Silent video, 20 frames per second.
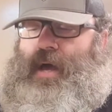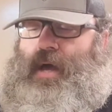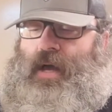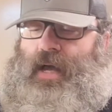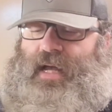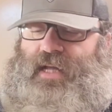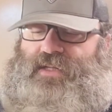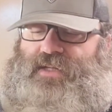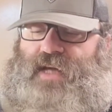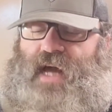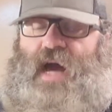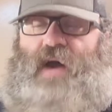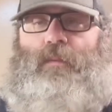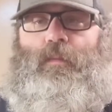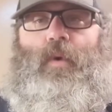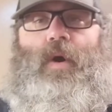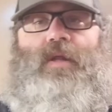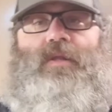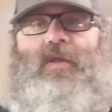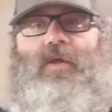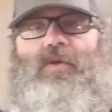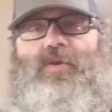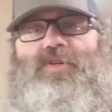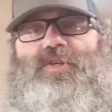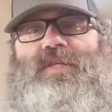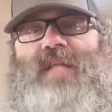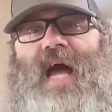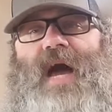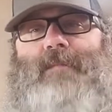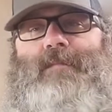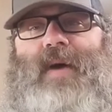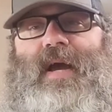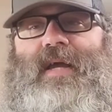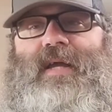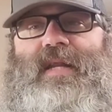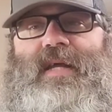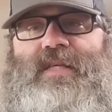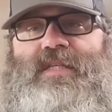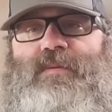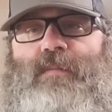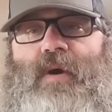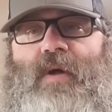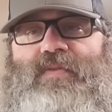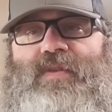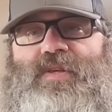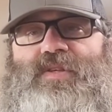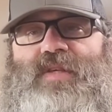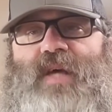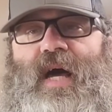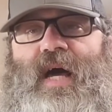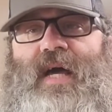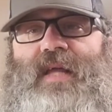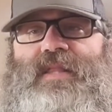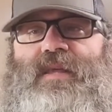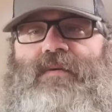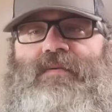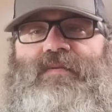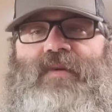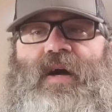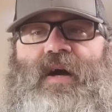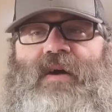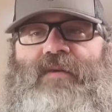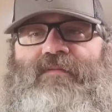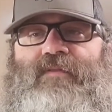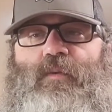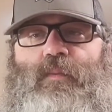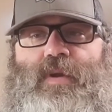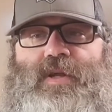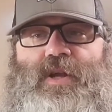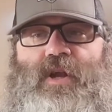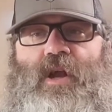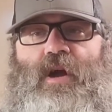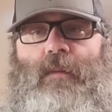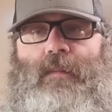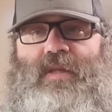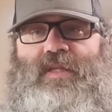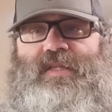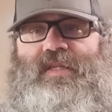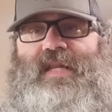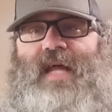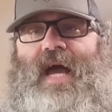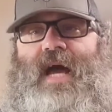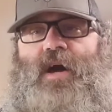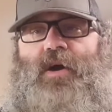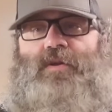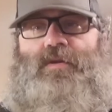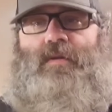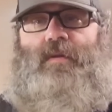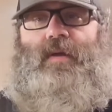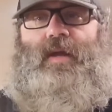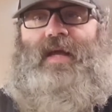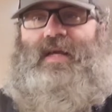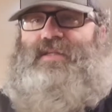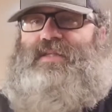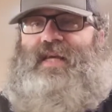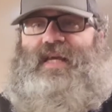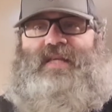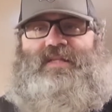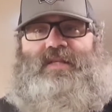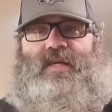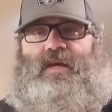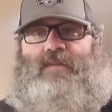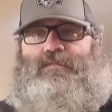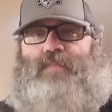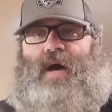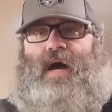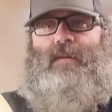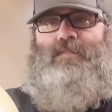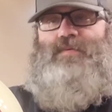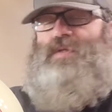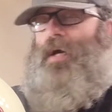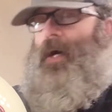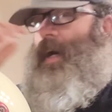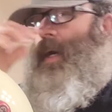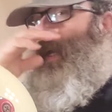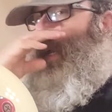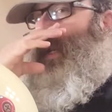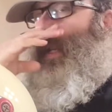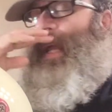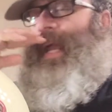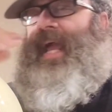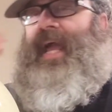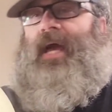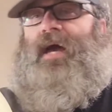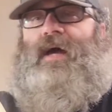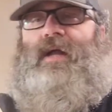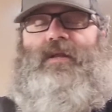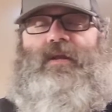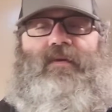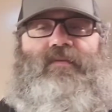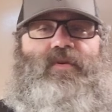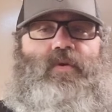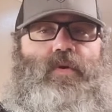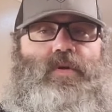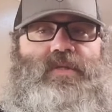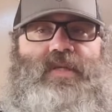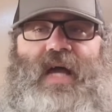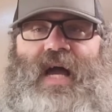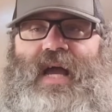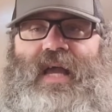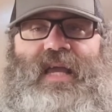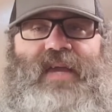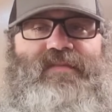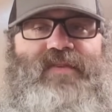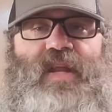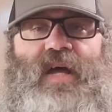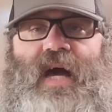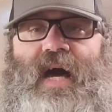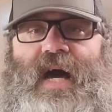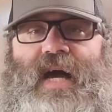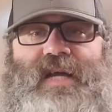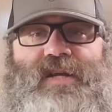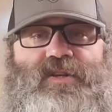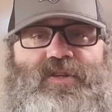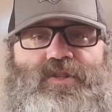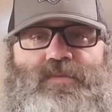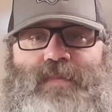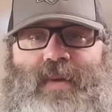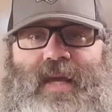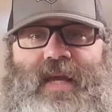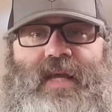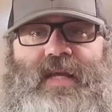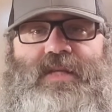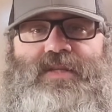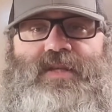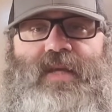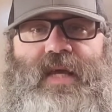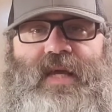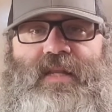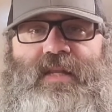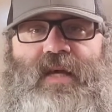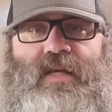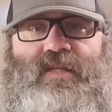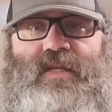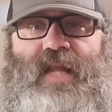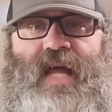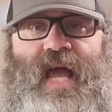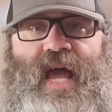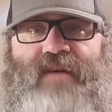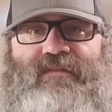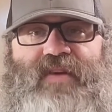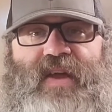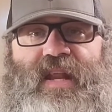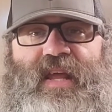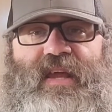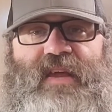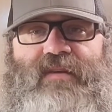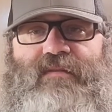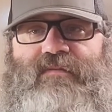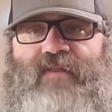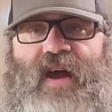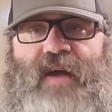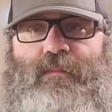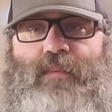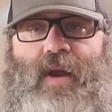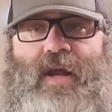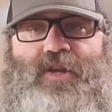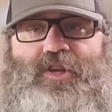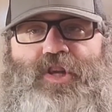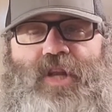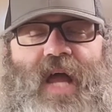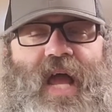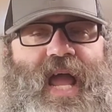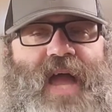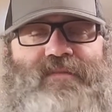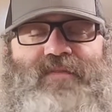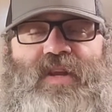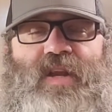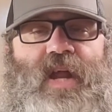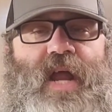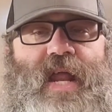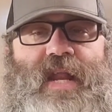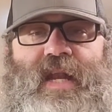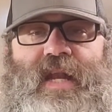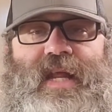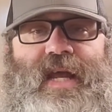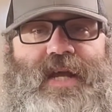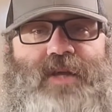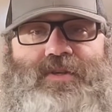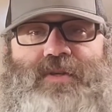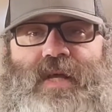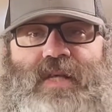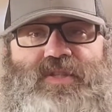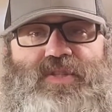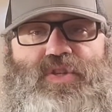it's got one little snap mechanism on the side that, for when your helmet's down. It's easy, it pops on, and of course, even at higher speeds, it doesn't have any vibration. I haven't had any excess